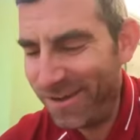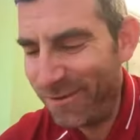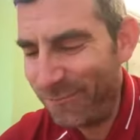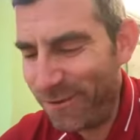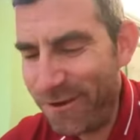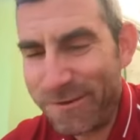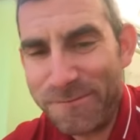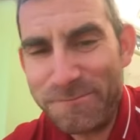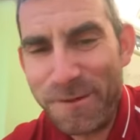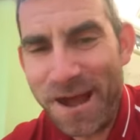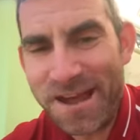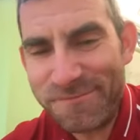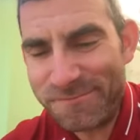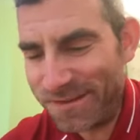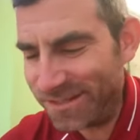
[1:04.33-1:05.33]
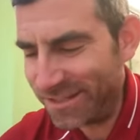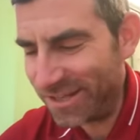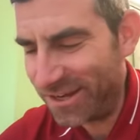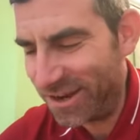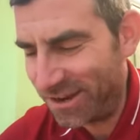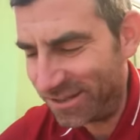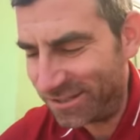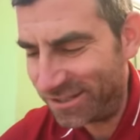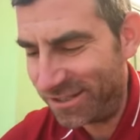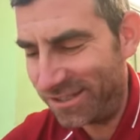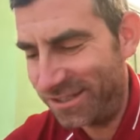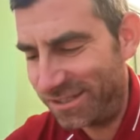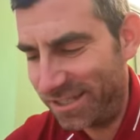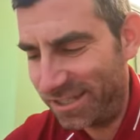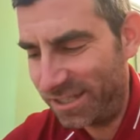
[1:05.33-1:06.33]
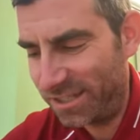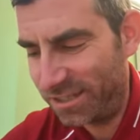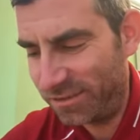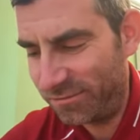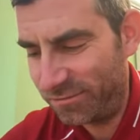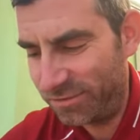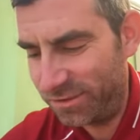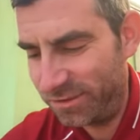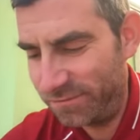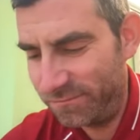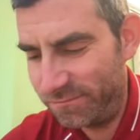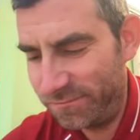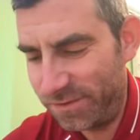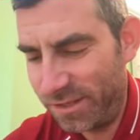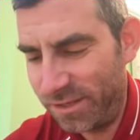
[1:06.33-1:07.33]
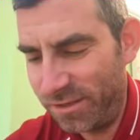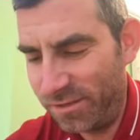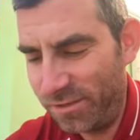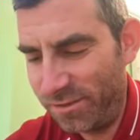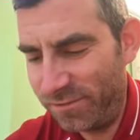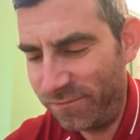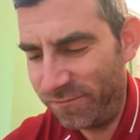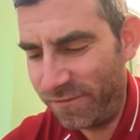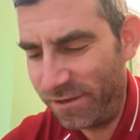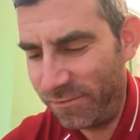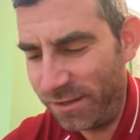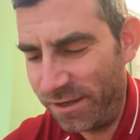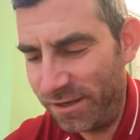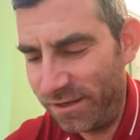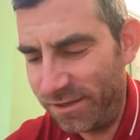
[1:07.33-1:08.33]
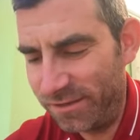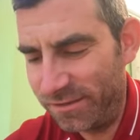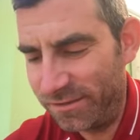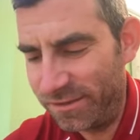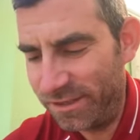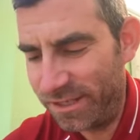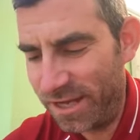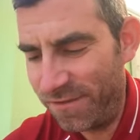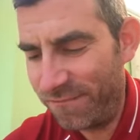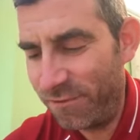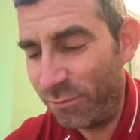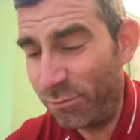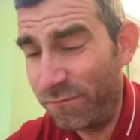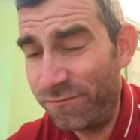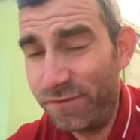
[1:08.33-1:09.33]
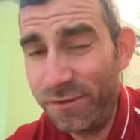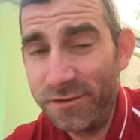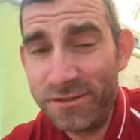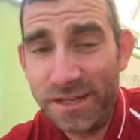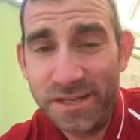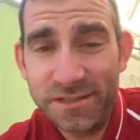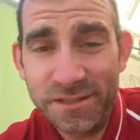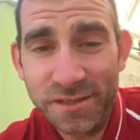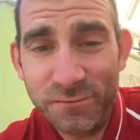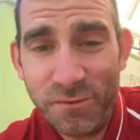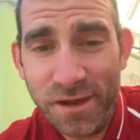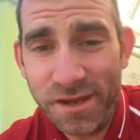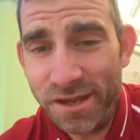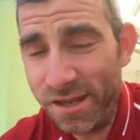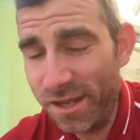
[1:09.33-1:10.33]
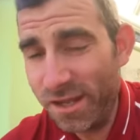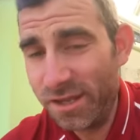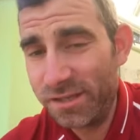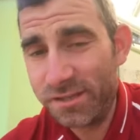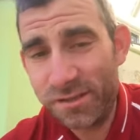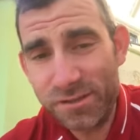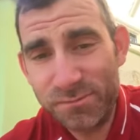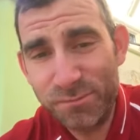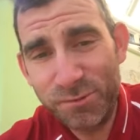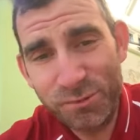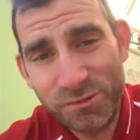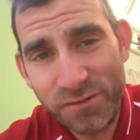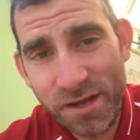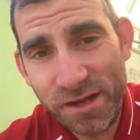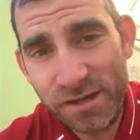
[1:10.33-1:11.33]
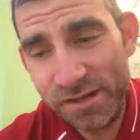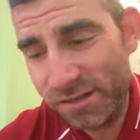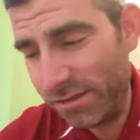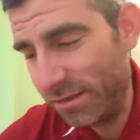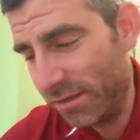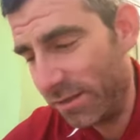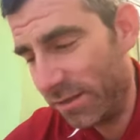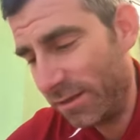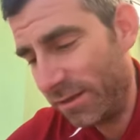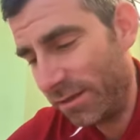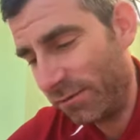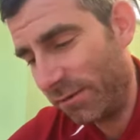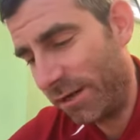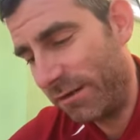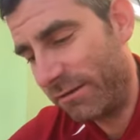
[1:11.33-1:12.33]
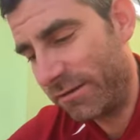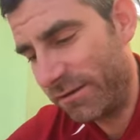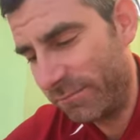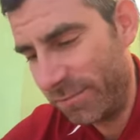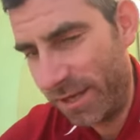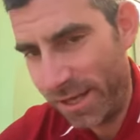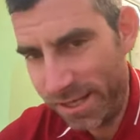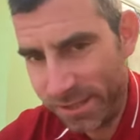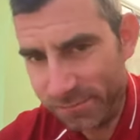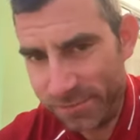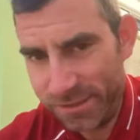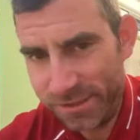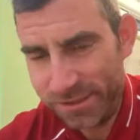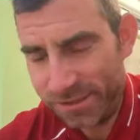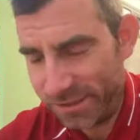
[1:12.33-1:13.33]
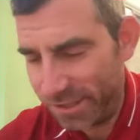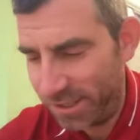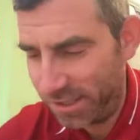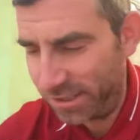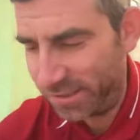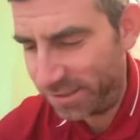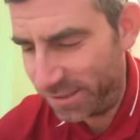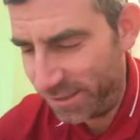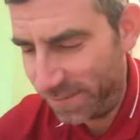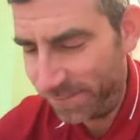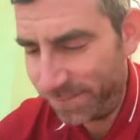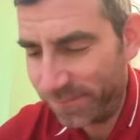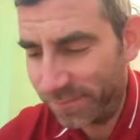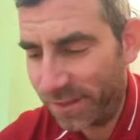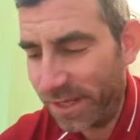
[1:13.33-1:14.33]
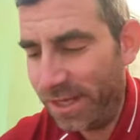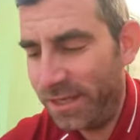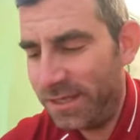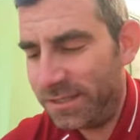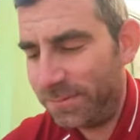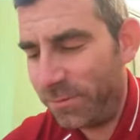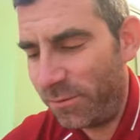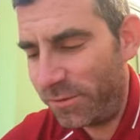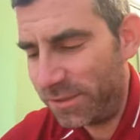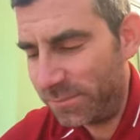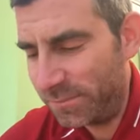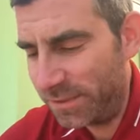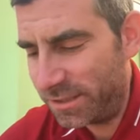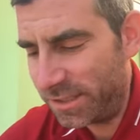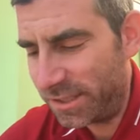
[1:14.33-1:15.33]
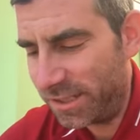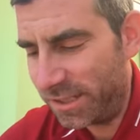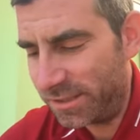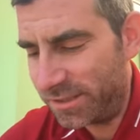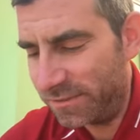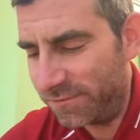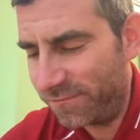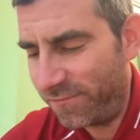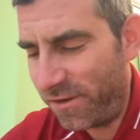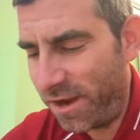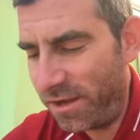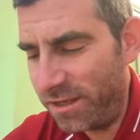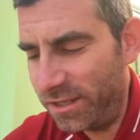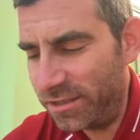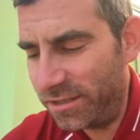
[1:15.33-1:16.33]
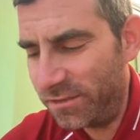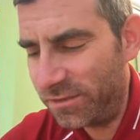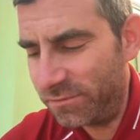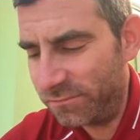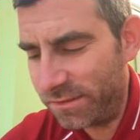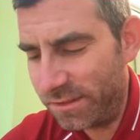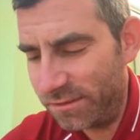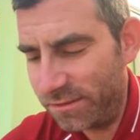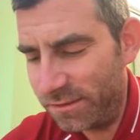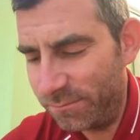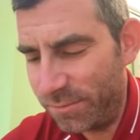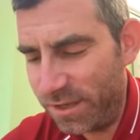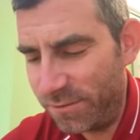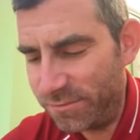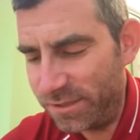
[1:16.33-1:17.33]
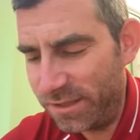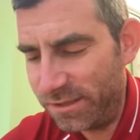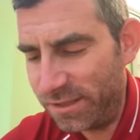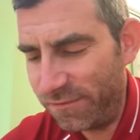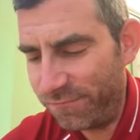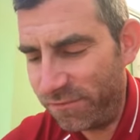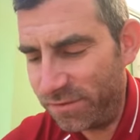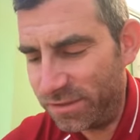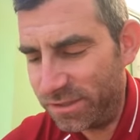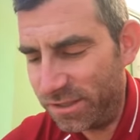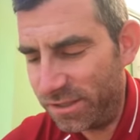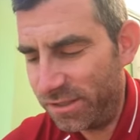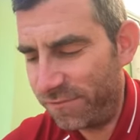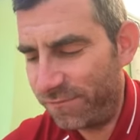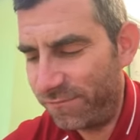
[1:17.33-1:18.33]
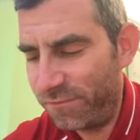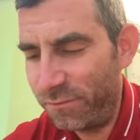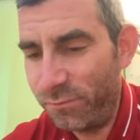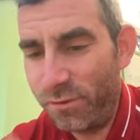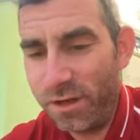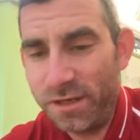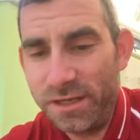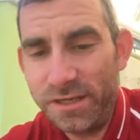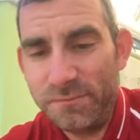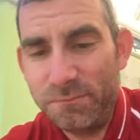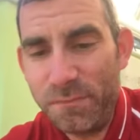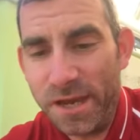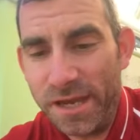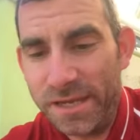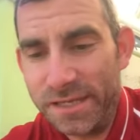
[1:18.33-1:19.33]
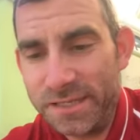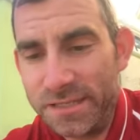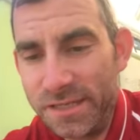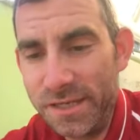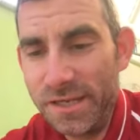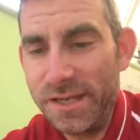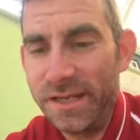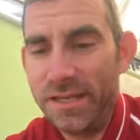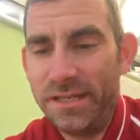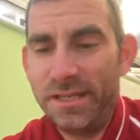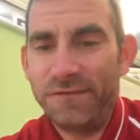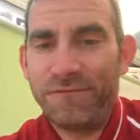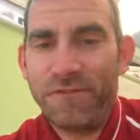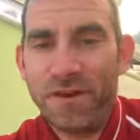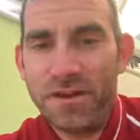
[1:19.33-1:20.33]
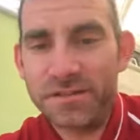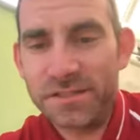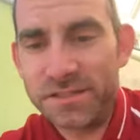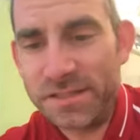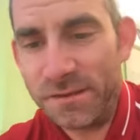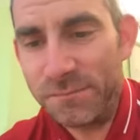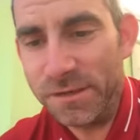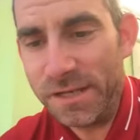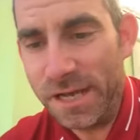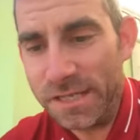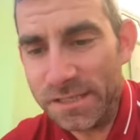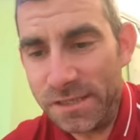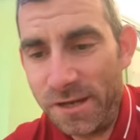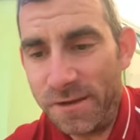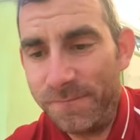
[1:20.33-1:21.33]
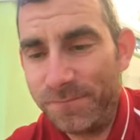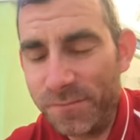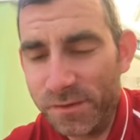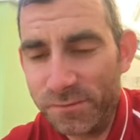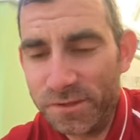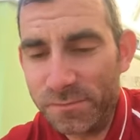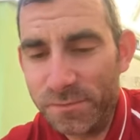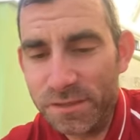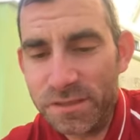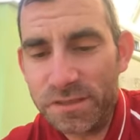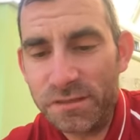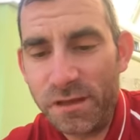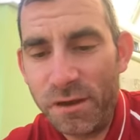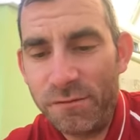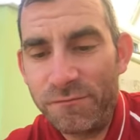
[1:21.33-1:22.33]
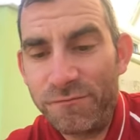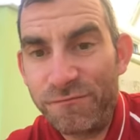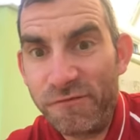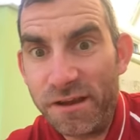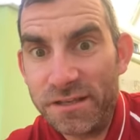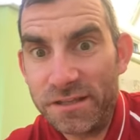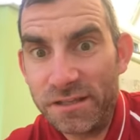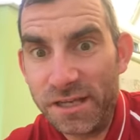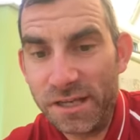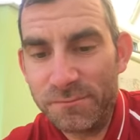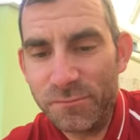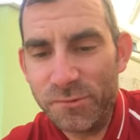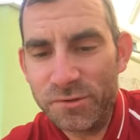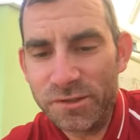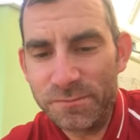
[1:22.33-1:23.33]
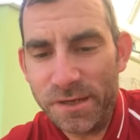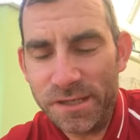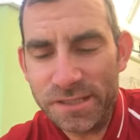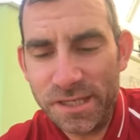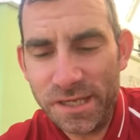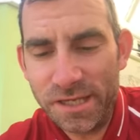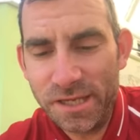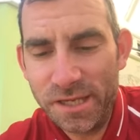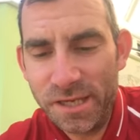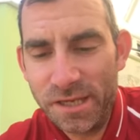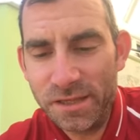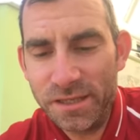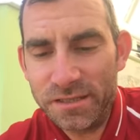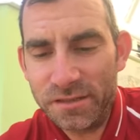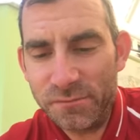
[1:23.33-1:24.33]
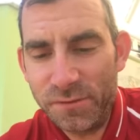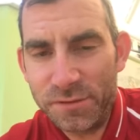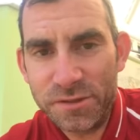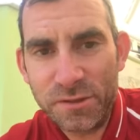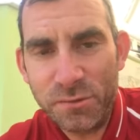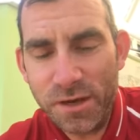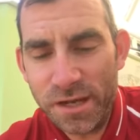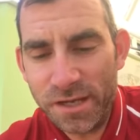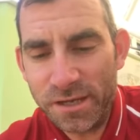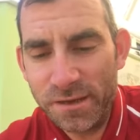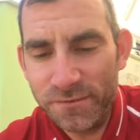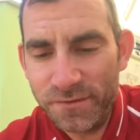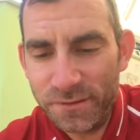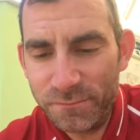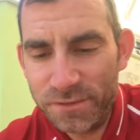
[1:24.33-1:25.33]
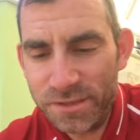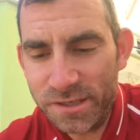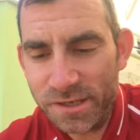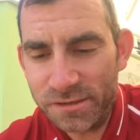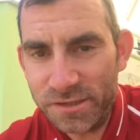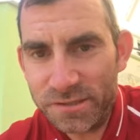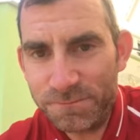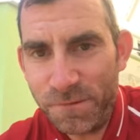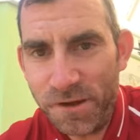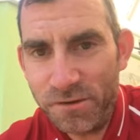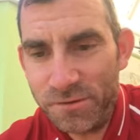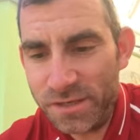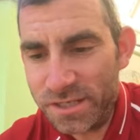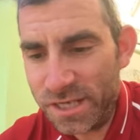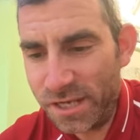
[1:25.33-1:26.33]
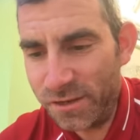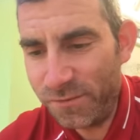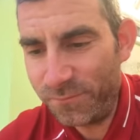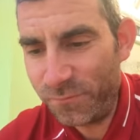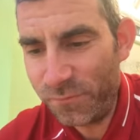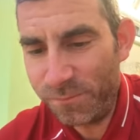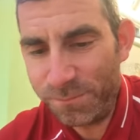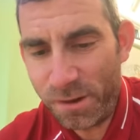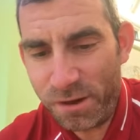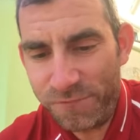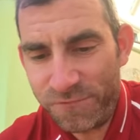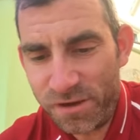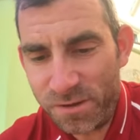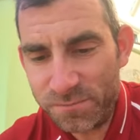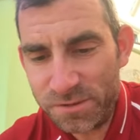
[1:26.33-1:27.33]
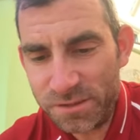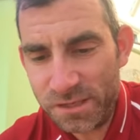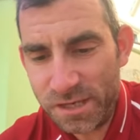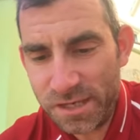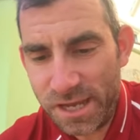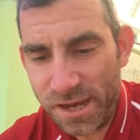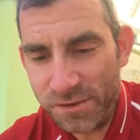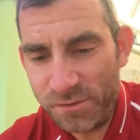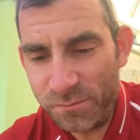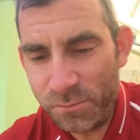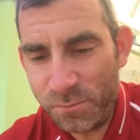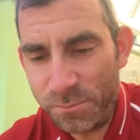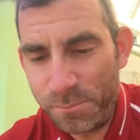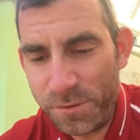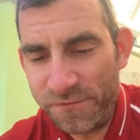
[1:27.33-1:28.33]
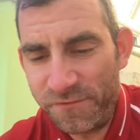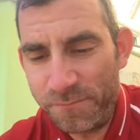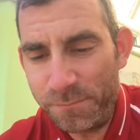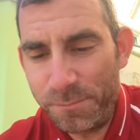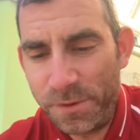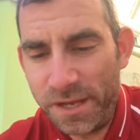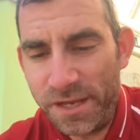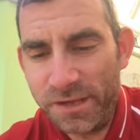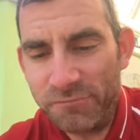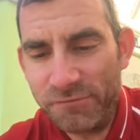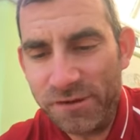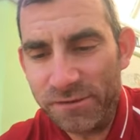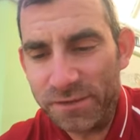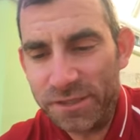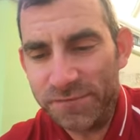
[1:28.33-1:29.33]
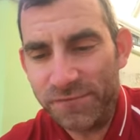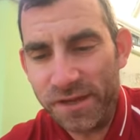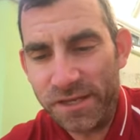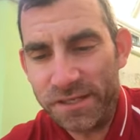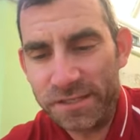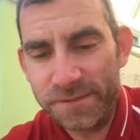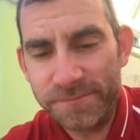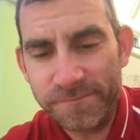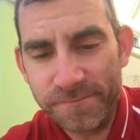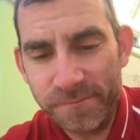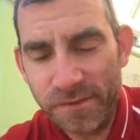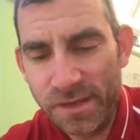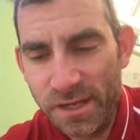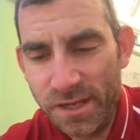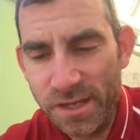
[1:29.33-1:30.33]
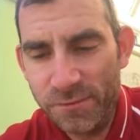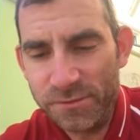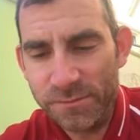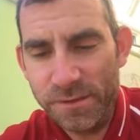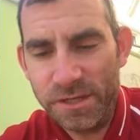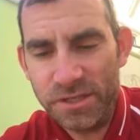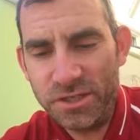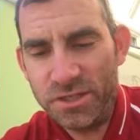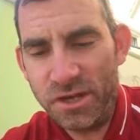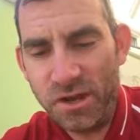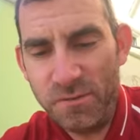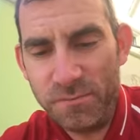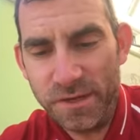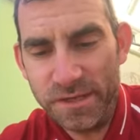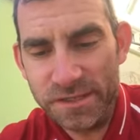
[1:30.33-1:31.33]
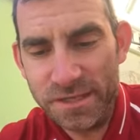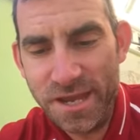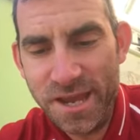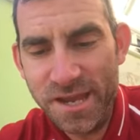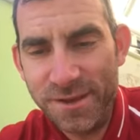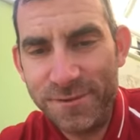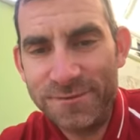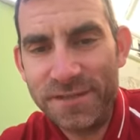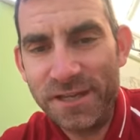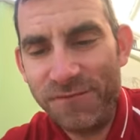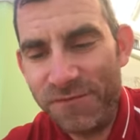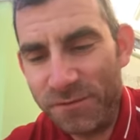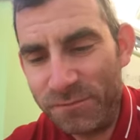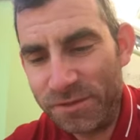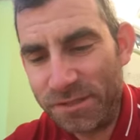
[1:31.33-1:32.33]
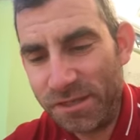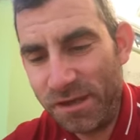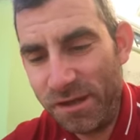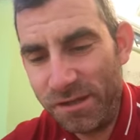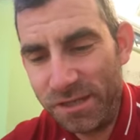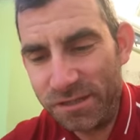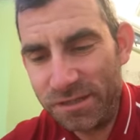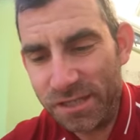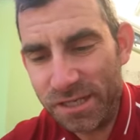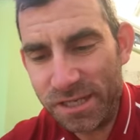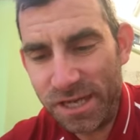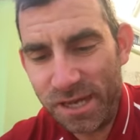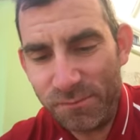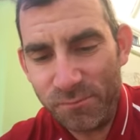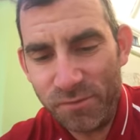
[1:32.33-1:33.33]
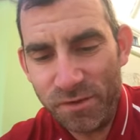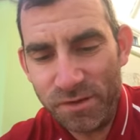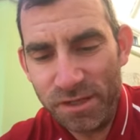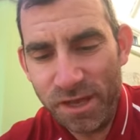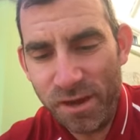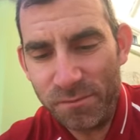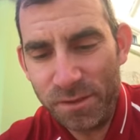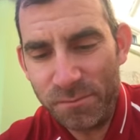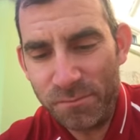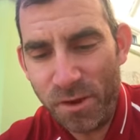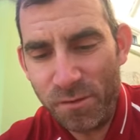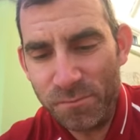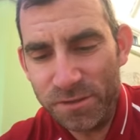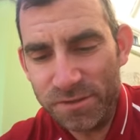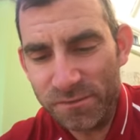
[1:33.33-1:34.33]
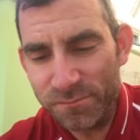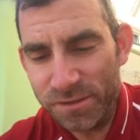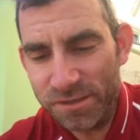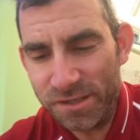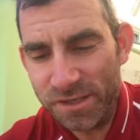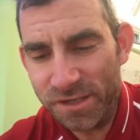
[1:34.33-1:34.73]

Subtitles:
Welcome back, Mr. Carter, said the children in a not very together or enthusiastic way. So it was more of a, welcome back, Mr. Carter. At this point, Mr. Carter finally turned around, but it was a different turn from the one he'd made in the first assembly that term, which had been slow and threatening and more dramatic. This time it was quick. Mr. Carter spun on his heel with both arms stuck out and a bit of a big grin on his face. It was a bit showbiz. It was as if he was turning to the camera in the opening moments of Mr.